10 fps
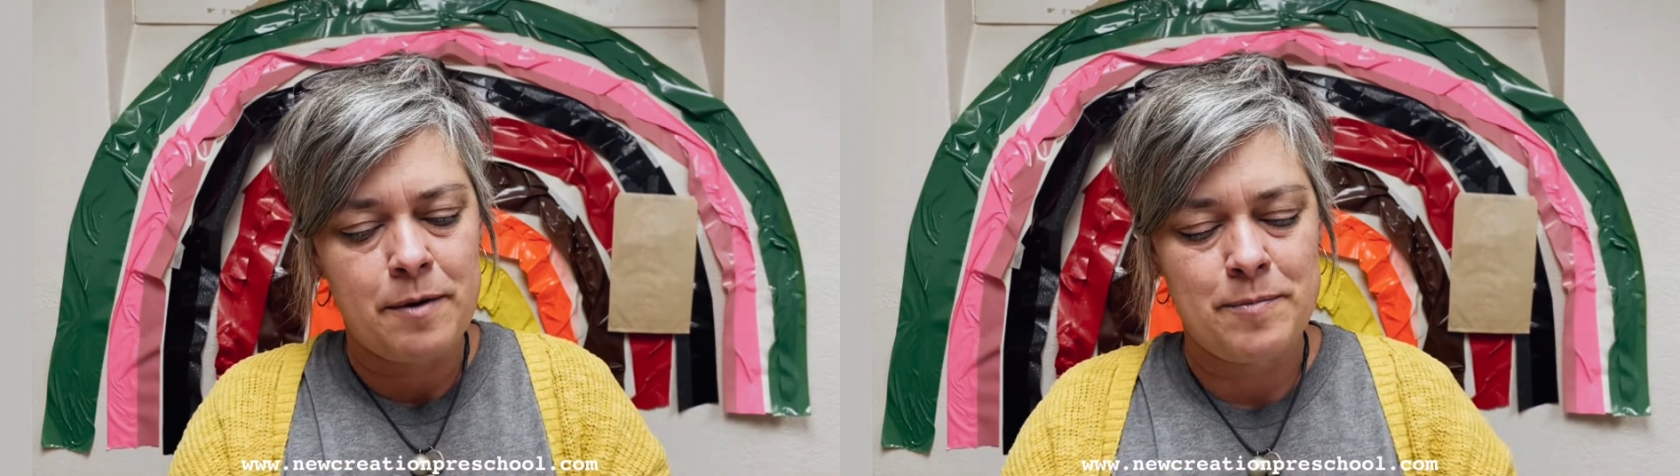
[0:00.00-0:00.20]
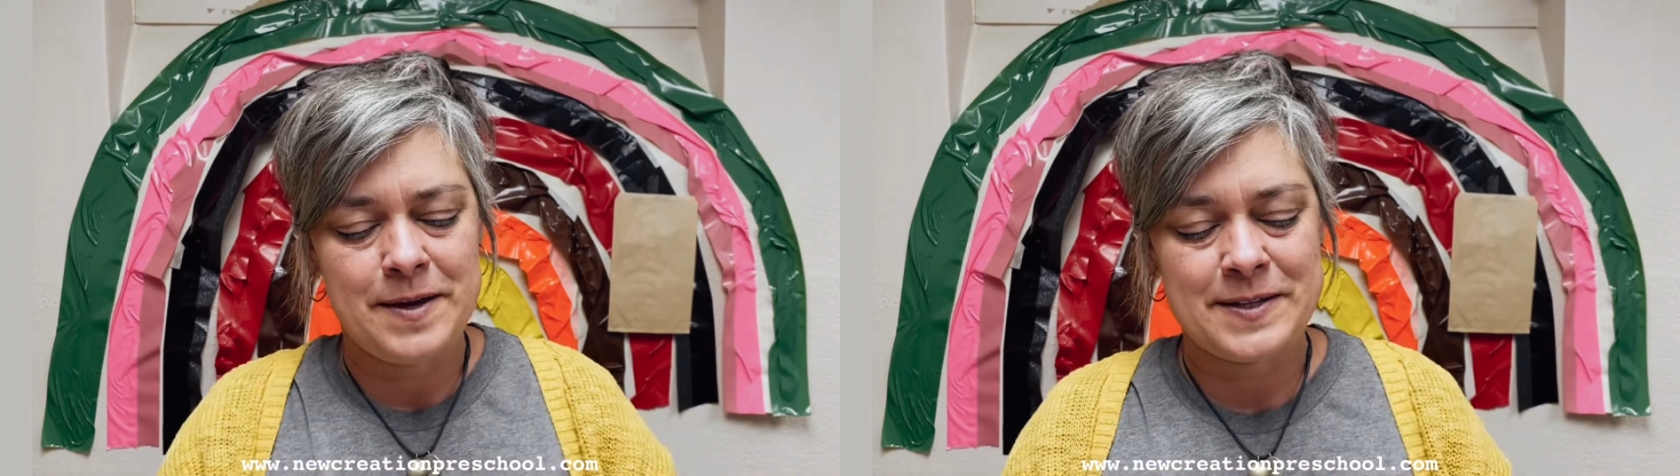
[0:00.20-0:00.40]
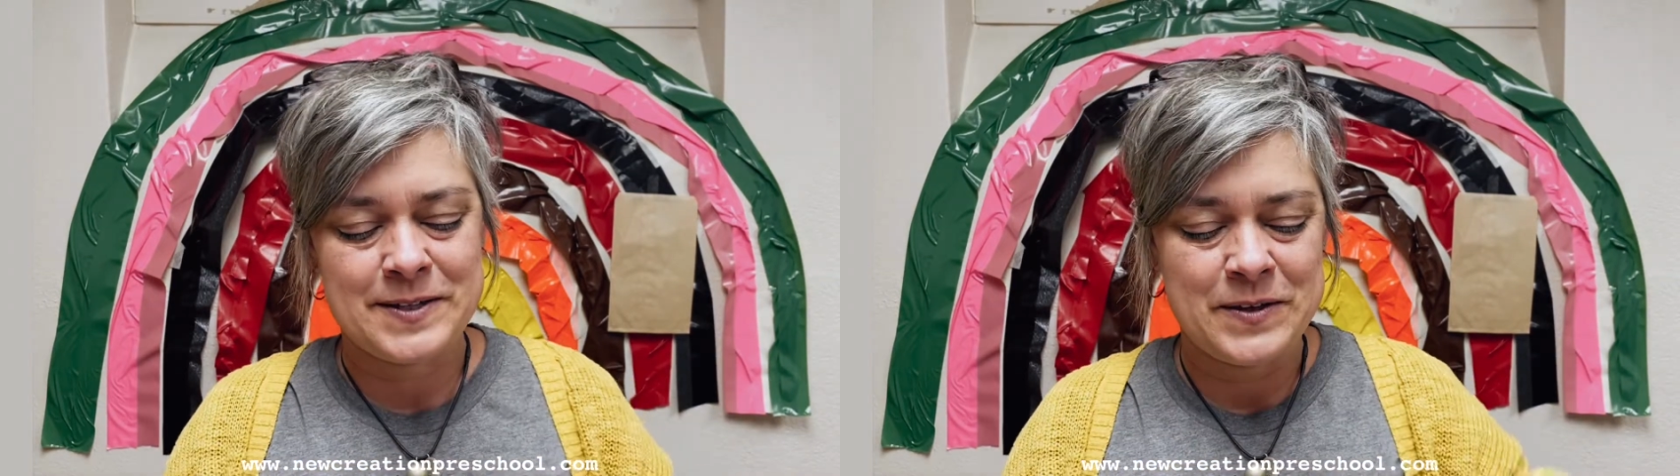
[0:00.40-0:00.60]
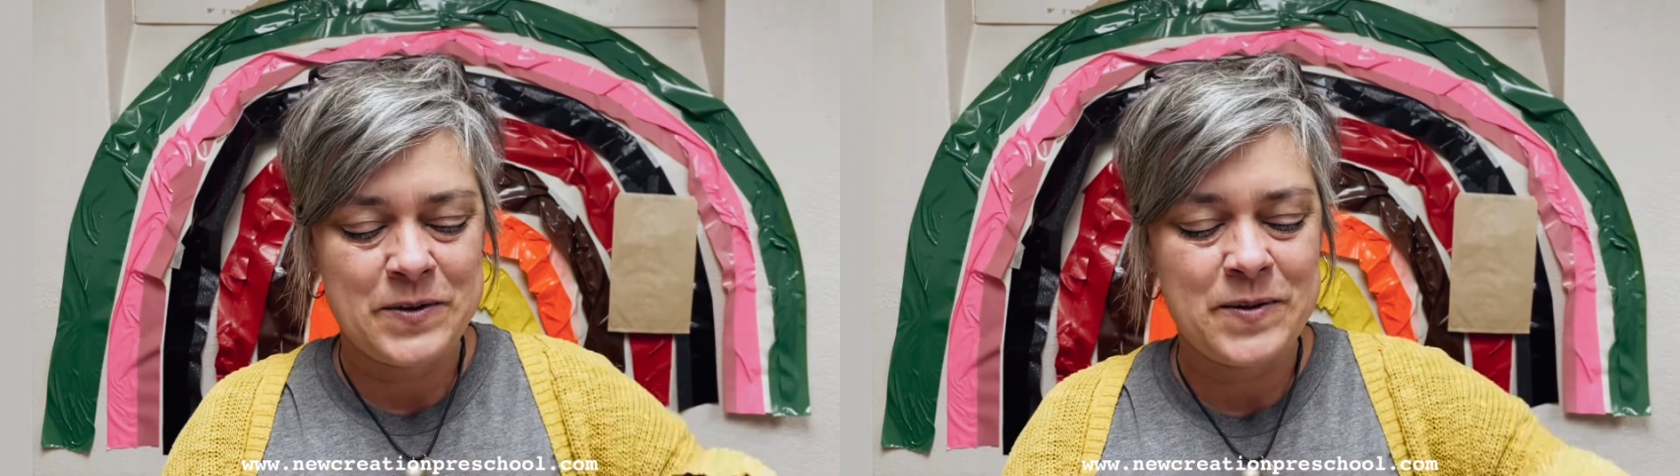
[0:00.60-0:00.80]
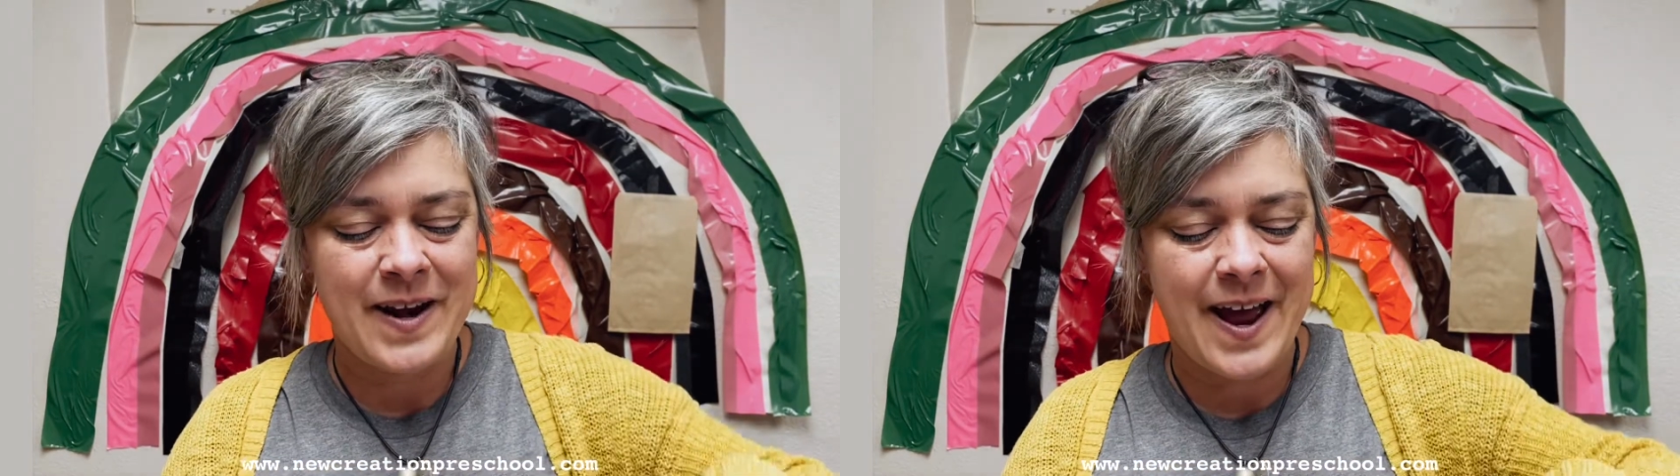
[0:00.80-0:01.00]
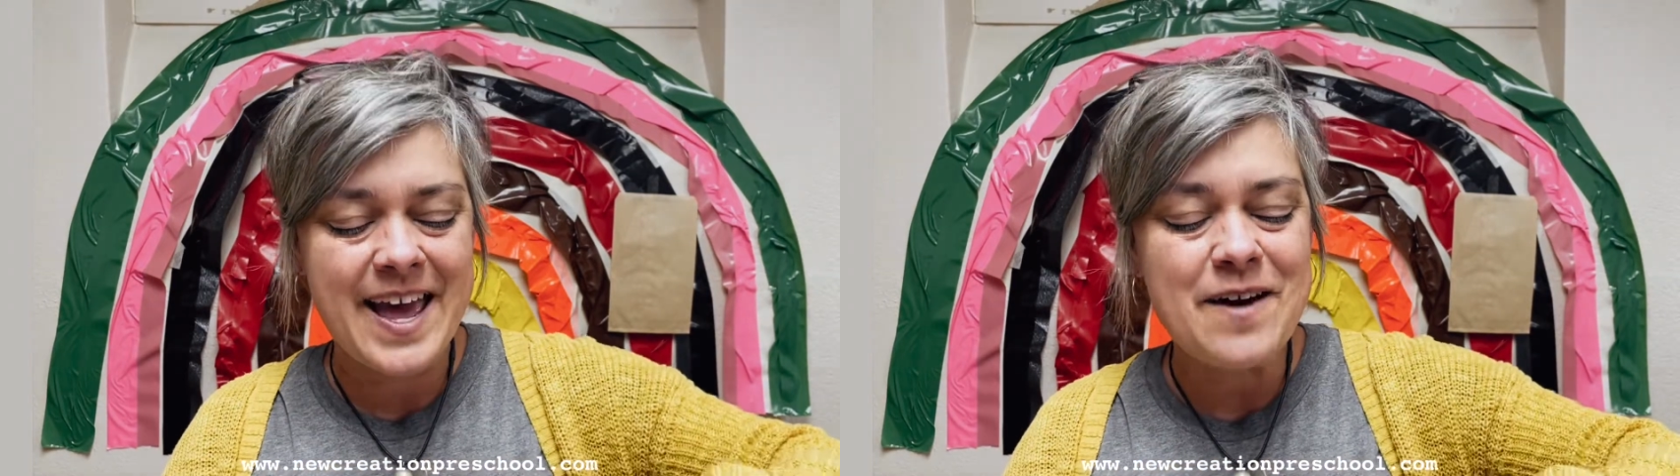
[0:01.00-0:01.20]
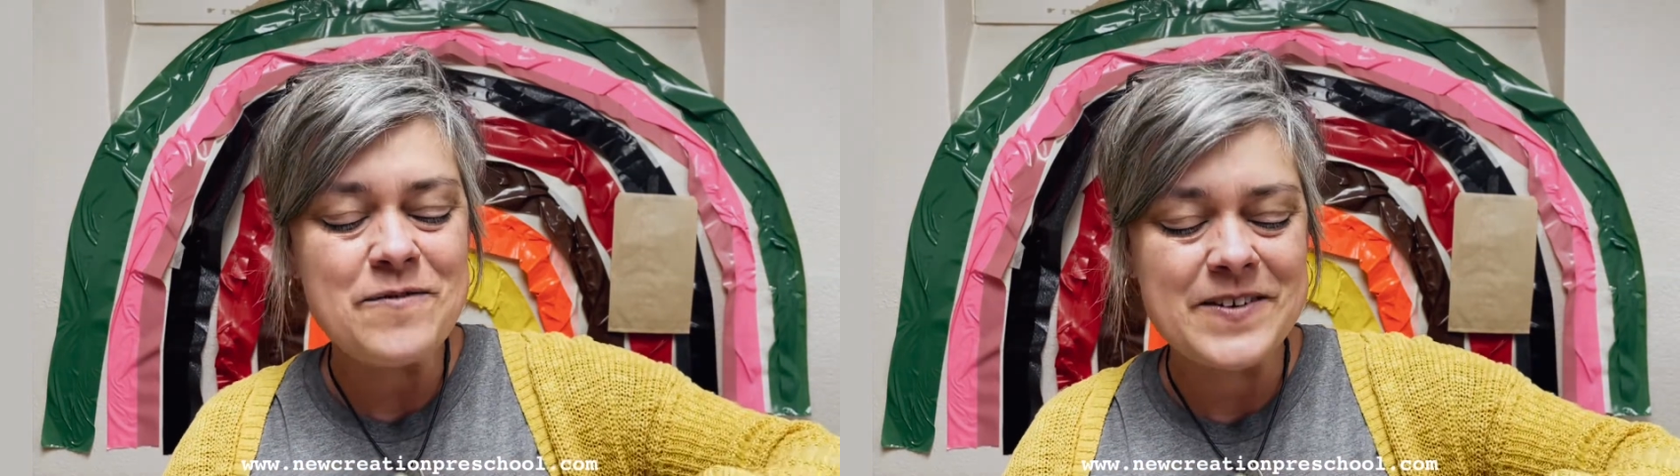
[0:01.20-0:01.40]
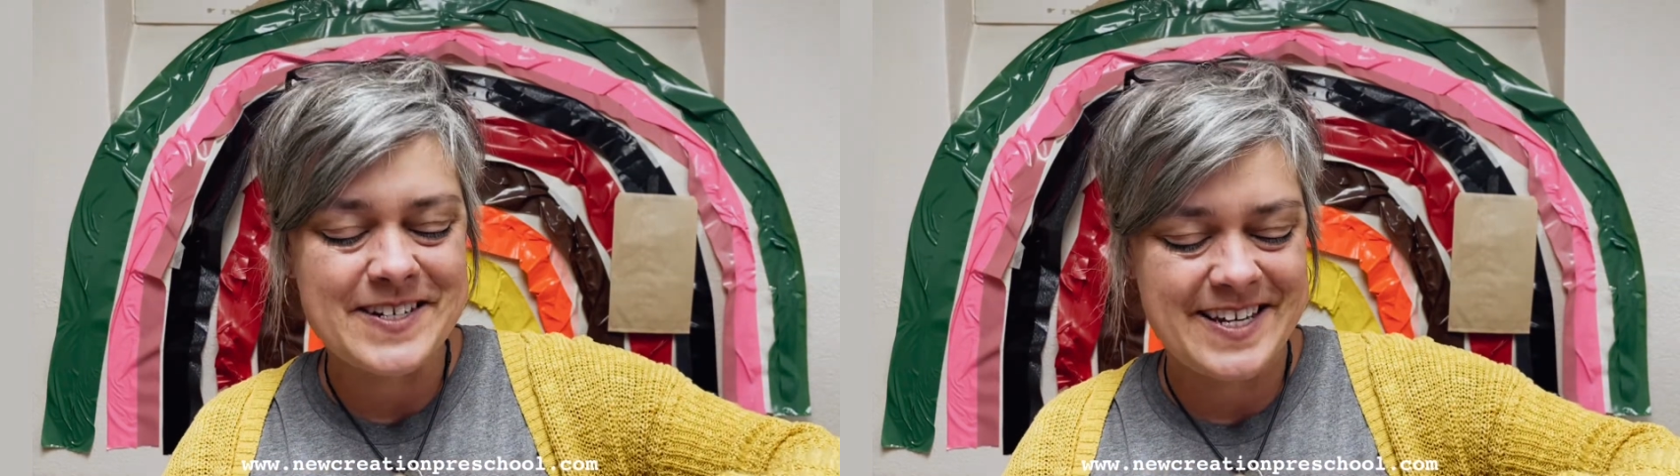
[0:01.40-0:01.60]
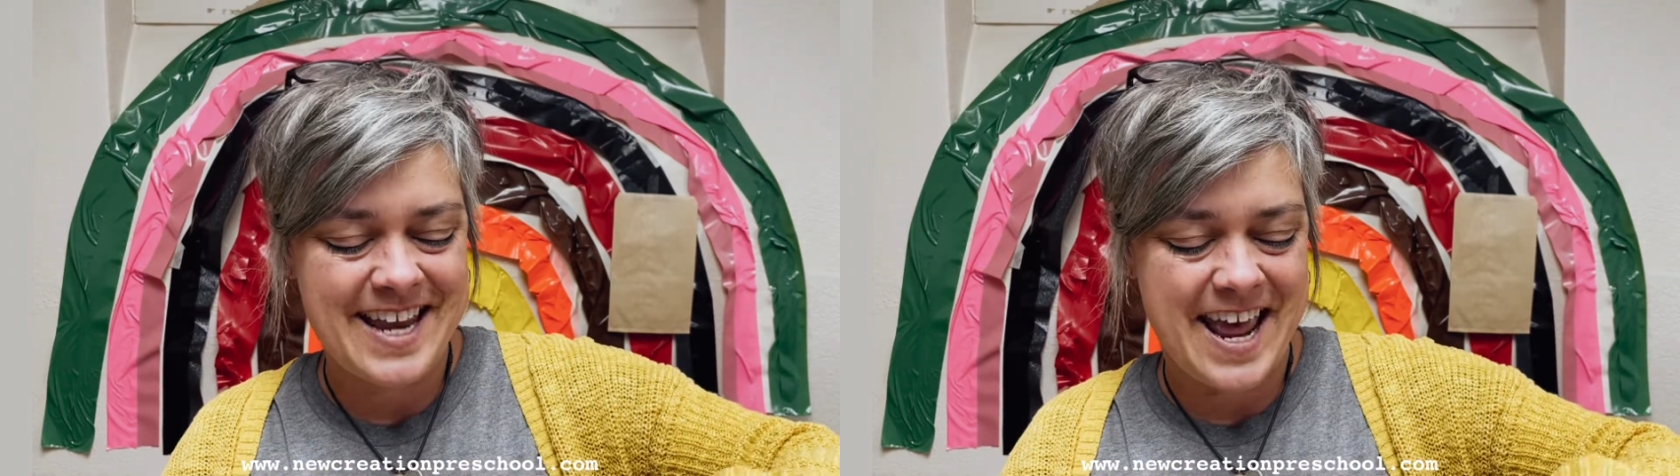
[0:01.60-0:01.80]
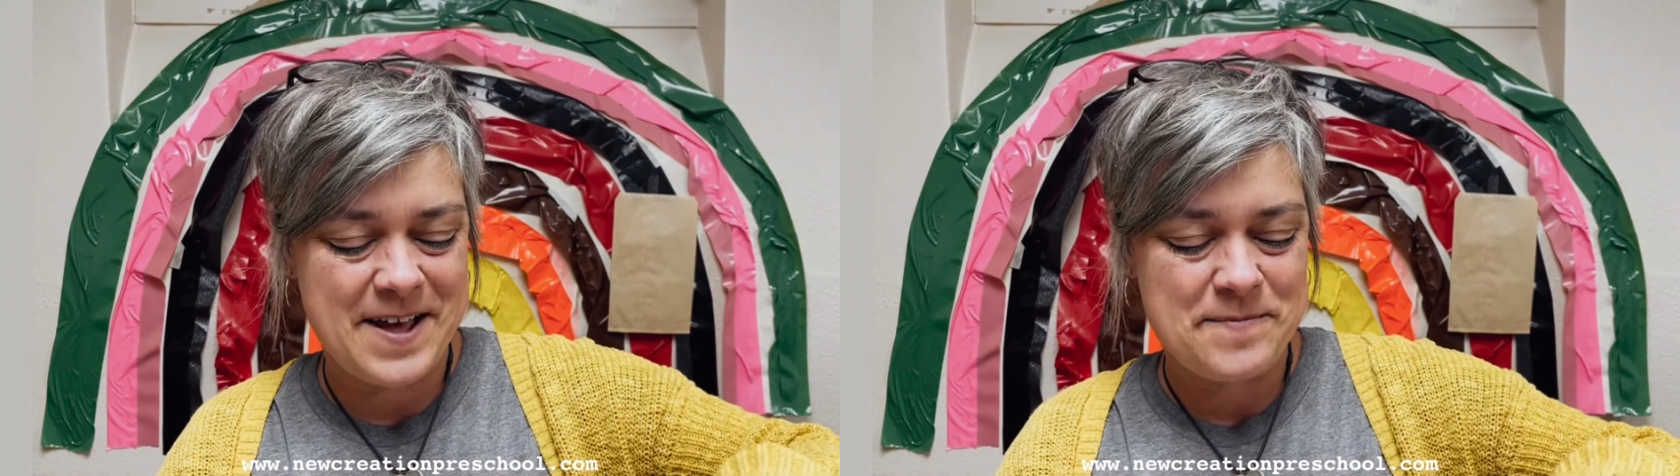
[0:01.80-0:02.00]
because look what I have for
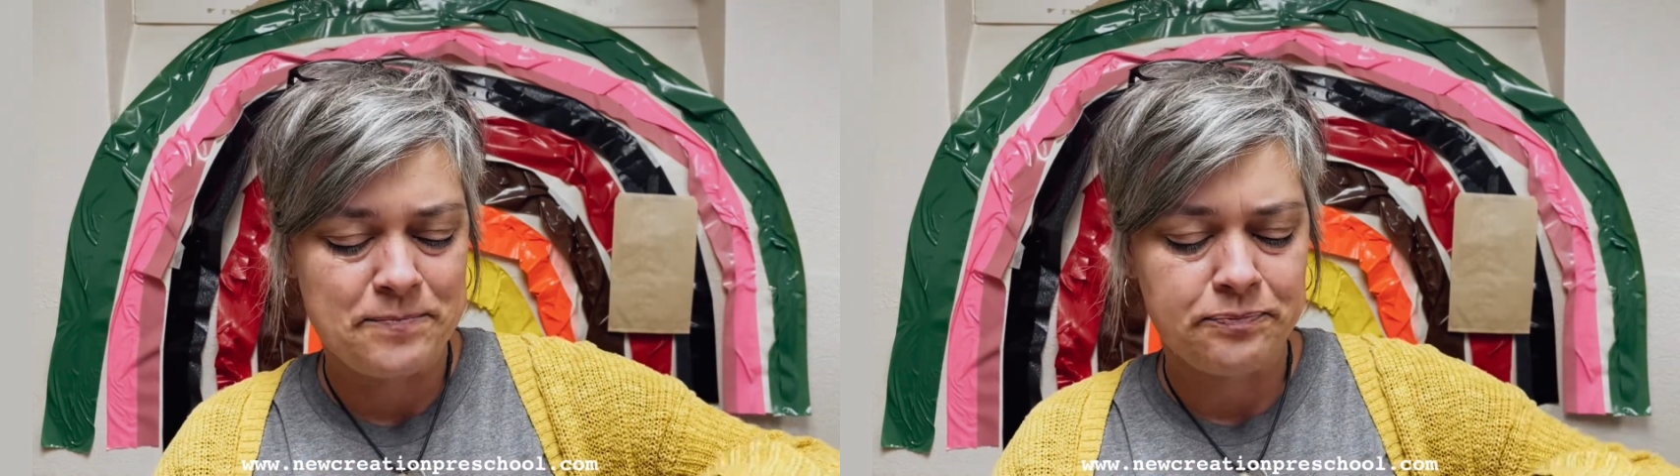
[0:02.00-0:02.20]
today.